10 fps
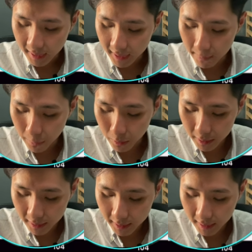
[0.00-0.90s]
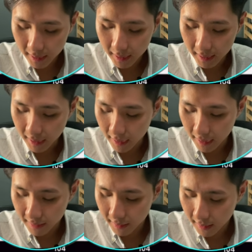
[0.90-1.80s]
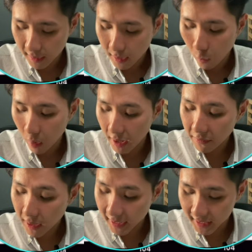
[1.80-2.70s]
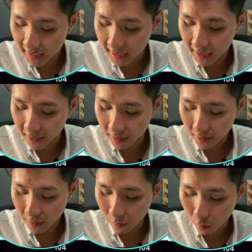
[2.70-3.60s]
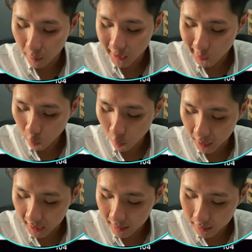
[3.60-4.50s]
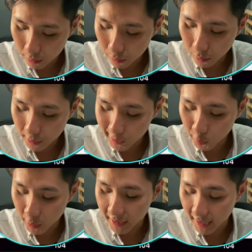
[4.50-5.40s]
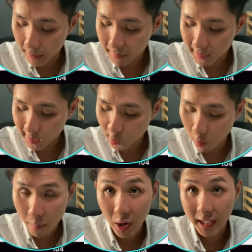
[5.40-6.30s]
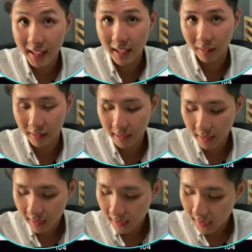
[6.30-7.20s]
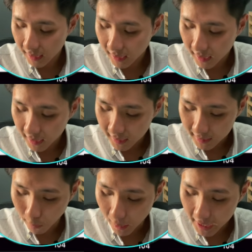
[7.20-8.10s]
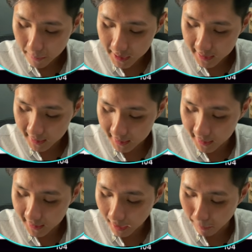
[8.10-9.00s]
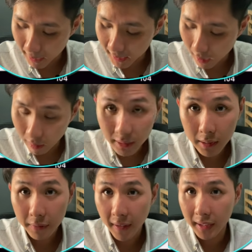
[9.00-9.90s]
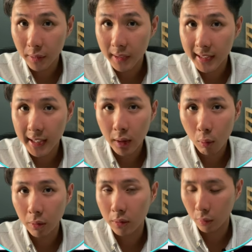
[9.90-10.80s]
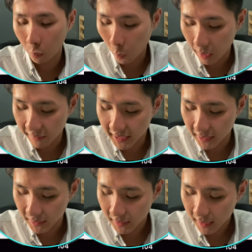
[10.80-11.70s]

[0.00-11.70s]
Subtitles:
Input, and whatever I key in here will be stored into student name square bracket counter. So AB, since my counter value is equal to 1 here,